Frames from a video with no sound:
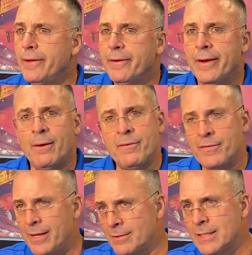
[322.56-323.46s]
You know, we've
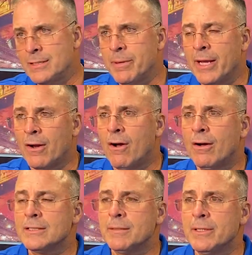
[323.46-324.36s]
seen it since the beginning of
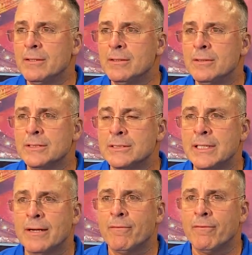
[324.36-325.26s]
August. I mean, Lucas has
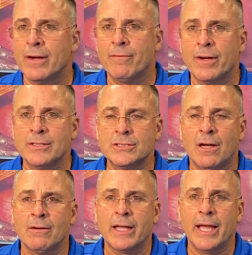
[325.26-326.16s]
had a very, very
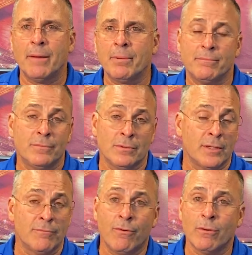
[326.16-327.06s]
solid camp, and we're
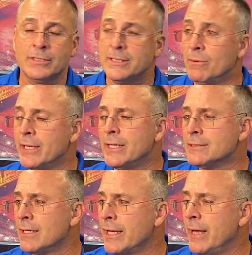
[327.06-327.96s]
looking forward to seeing what he does
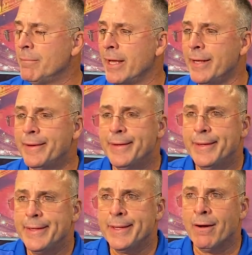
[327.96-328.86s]
on game day.
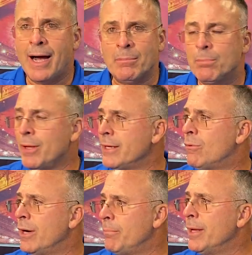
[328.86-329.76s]
You know, Haba played
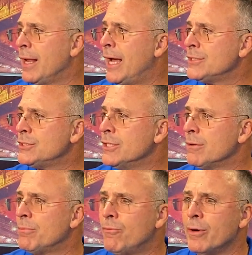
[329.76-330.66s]
quite a bit last year
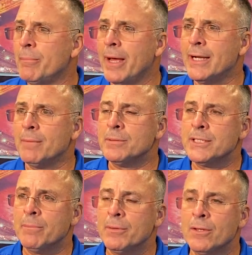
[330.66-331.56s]
before he banged up his
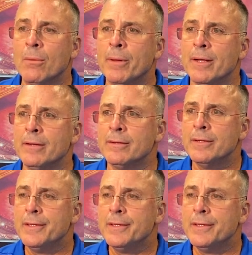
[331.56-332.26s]
hip a little bit, and